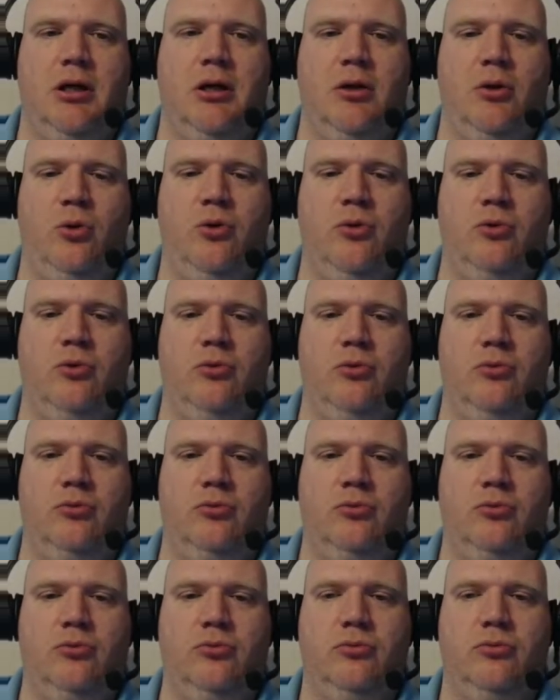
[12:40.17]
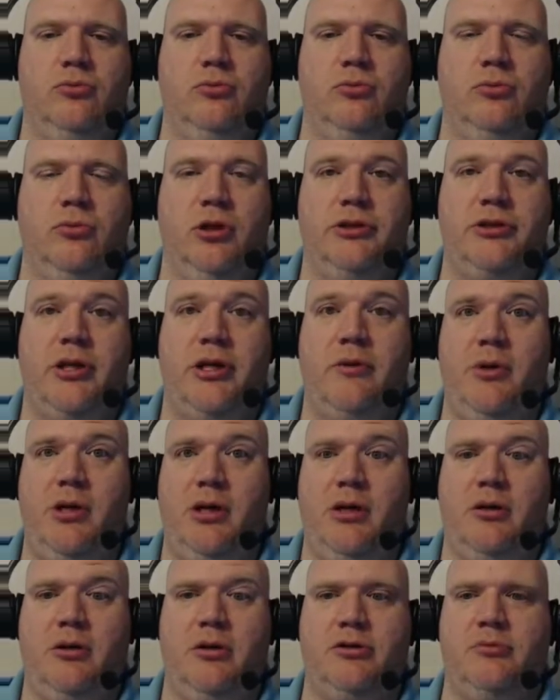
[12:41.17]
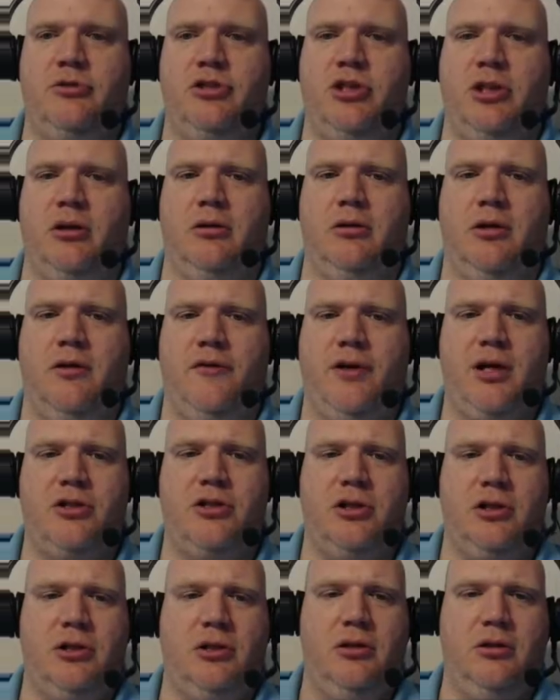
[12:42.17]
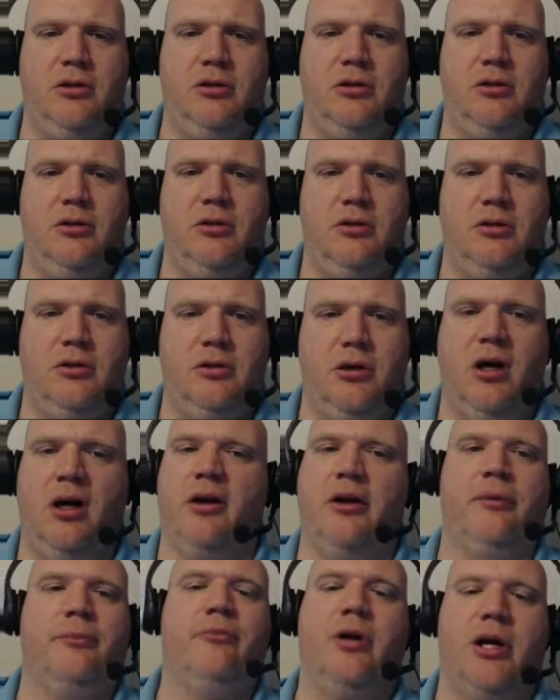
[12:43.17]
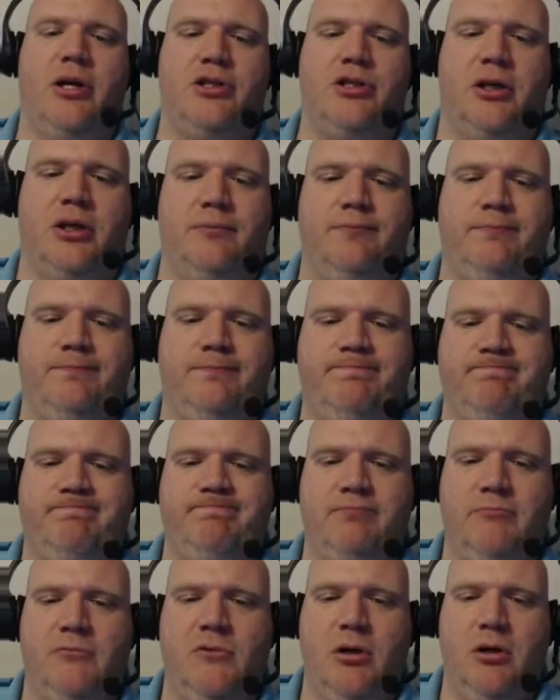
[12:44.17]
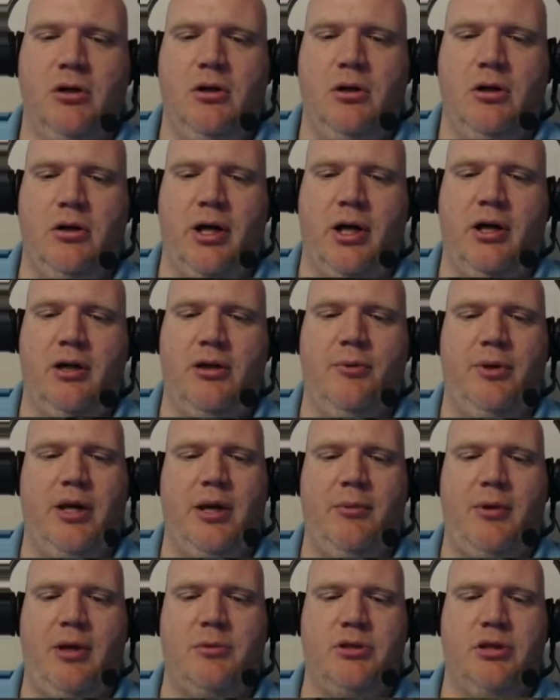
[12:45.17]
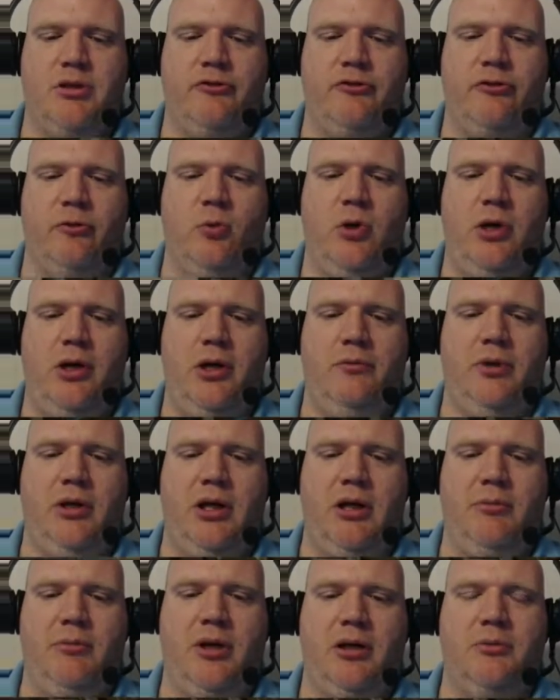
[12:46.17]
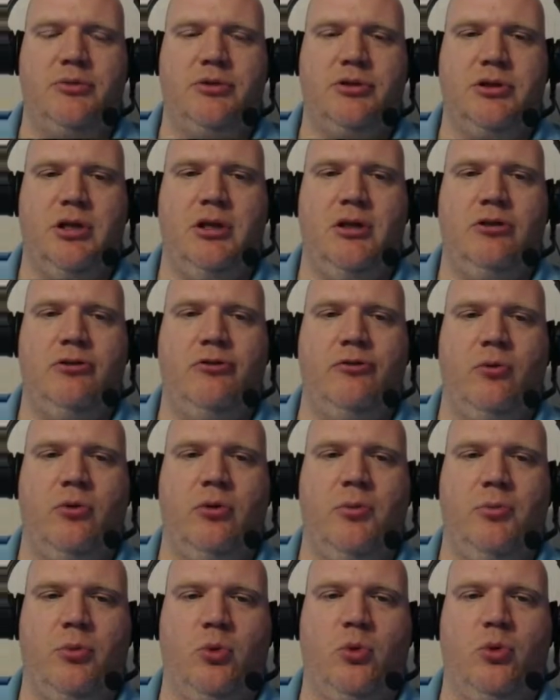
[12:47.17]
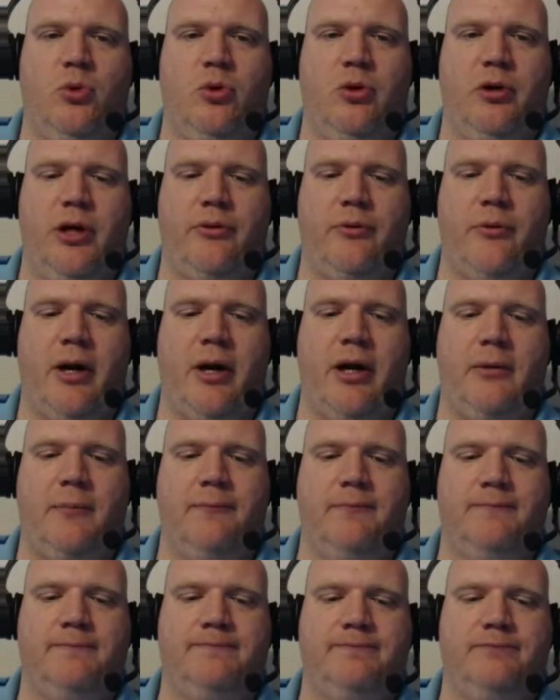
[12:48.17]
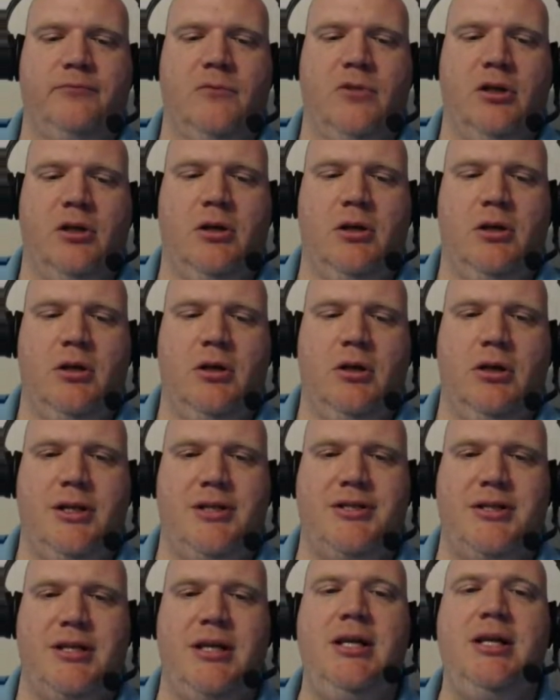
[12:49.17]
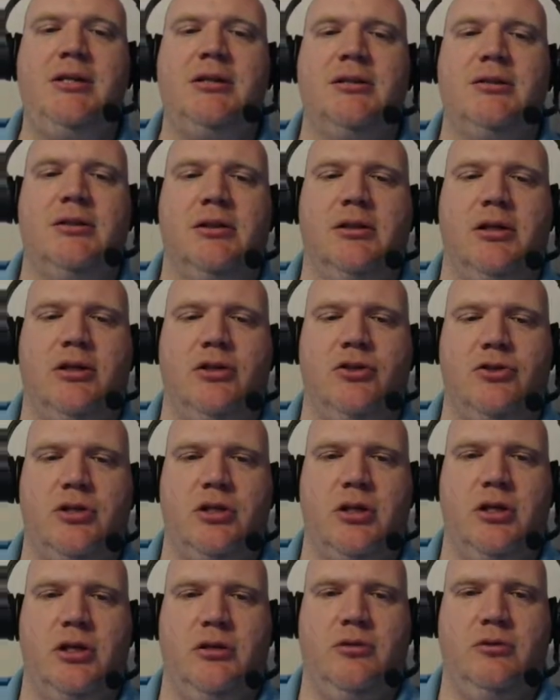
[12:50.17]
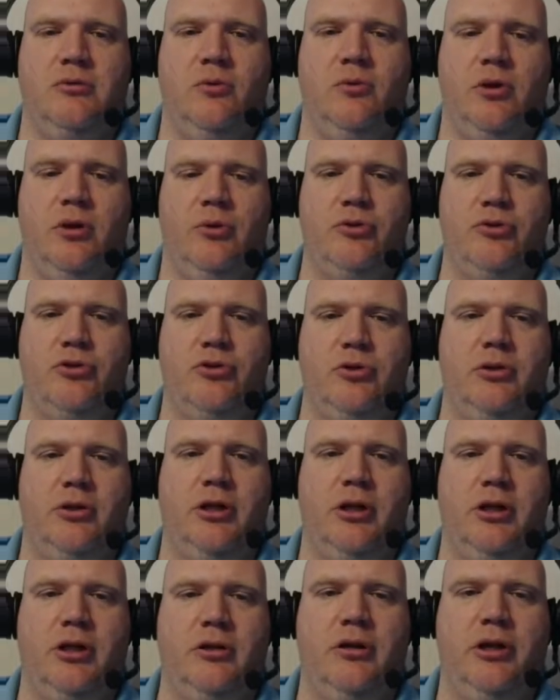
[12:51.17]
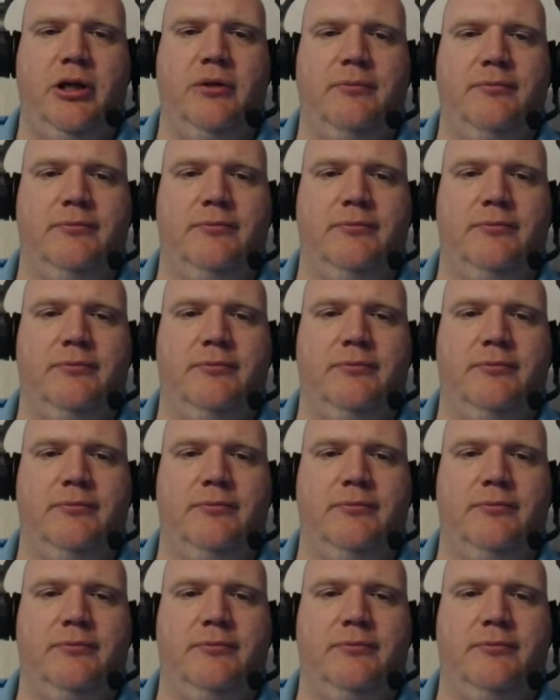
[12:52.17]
Ooh. Looks like we need to cook some chicken. Have I got chicken in here? Oh, no. We got chicken. Okay, and then we came back upstairs for what? We came back upstairs for more netherrack. Let's eat, because we are most assuredly hungry.